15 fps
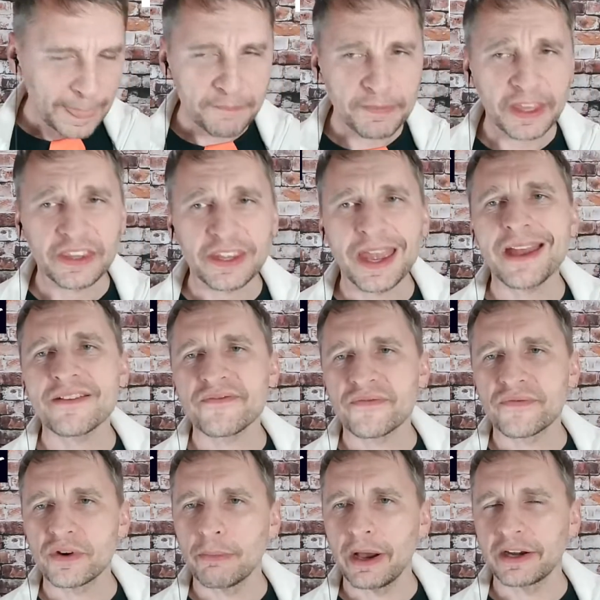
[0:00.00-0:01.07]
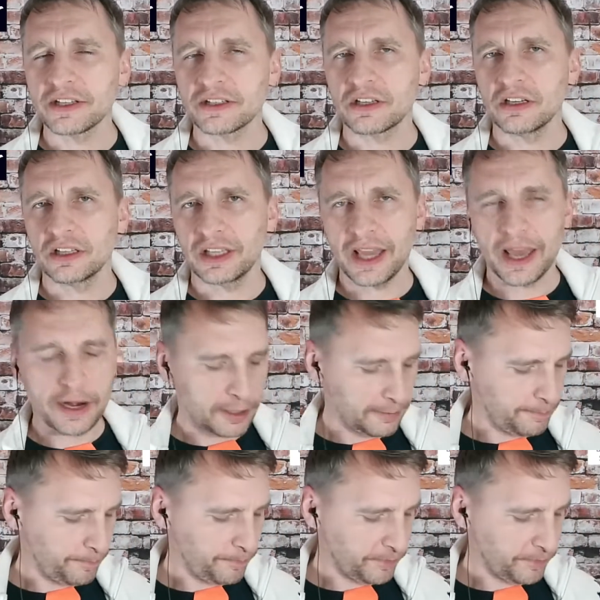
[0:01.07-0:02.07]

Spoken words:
that everybody's gonna get it.